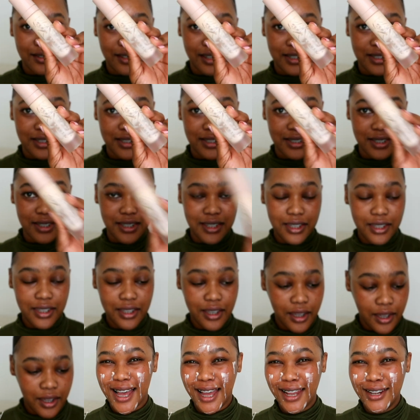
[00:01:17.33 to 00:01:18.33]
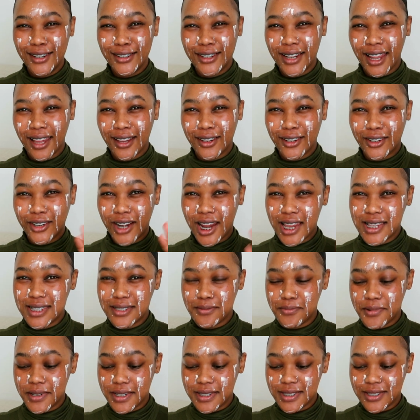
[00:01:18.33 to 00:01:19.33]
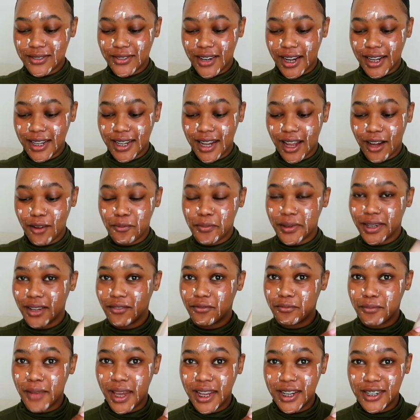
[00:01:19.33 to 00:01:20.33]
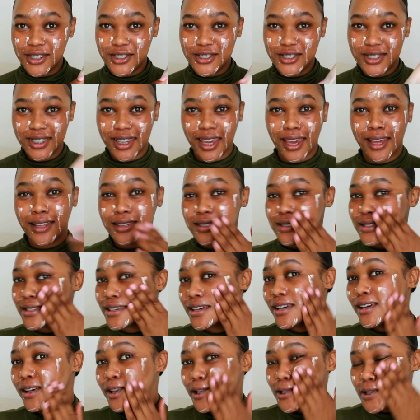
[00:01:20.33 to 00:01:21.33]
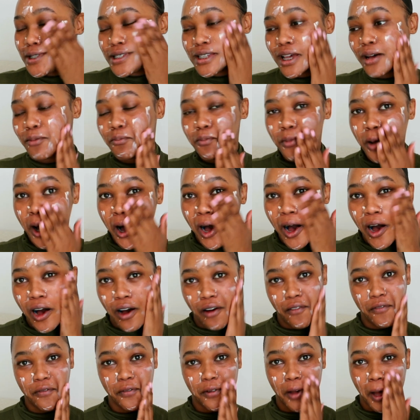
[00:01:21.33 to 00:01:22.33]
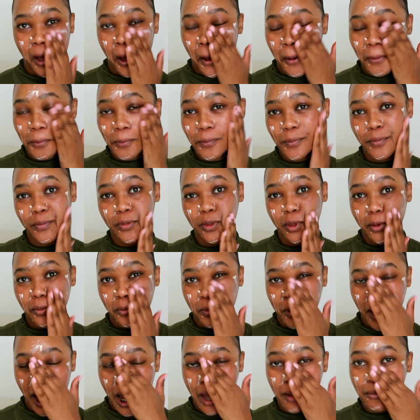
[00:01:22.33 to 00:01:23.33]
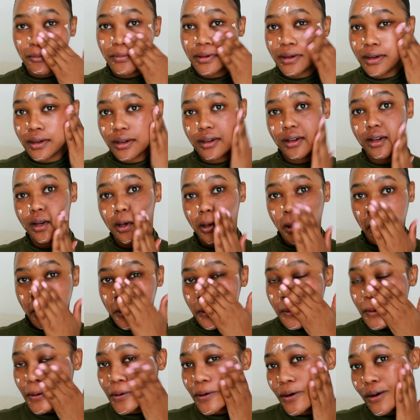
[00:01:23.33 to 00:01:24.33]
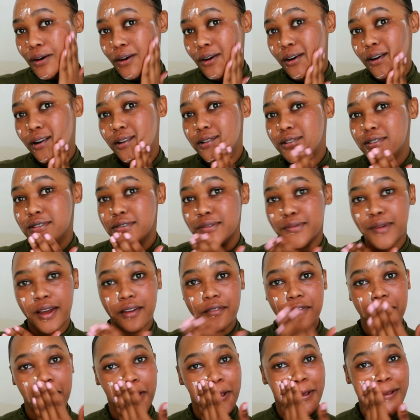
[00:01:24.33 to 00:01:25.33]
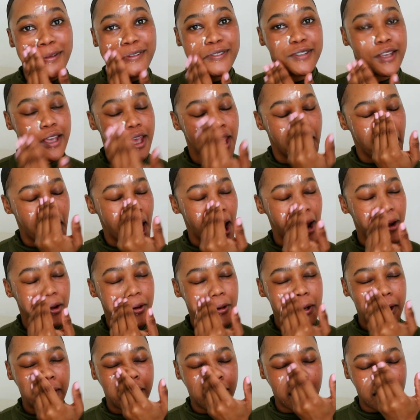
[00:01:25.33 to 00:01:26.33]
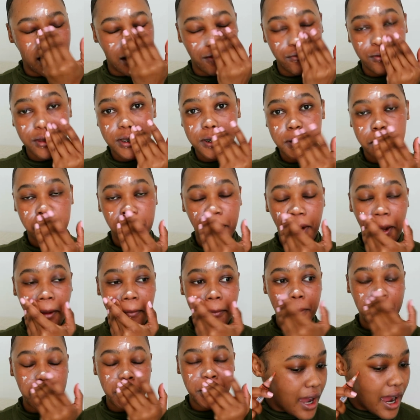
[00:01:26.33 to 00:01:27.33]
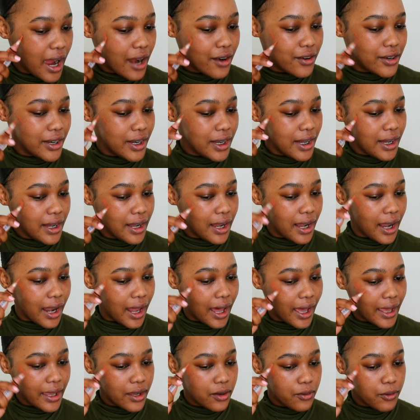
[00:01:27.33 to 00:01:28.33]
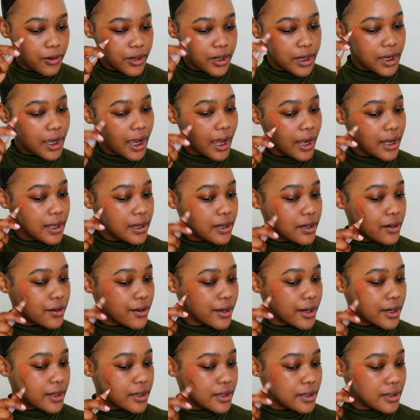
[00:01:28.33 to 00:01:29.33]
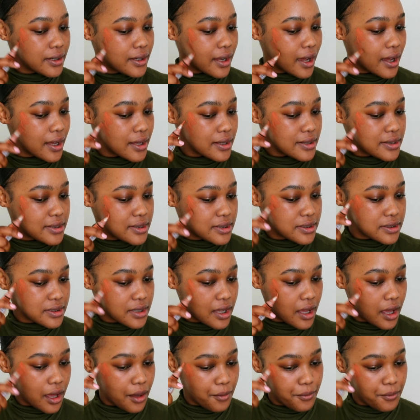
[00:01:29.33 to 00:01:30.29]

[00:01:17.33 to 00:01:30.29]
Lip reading: you can see. So I look like a crazy person right now, but I've managed to get some of the primer onto my face. I really love this primer. I really like what a color corrector does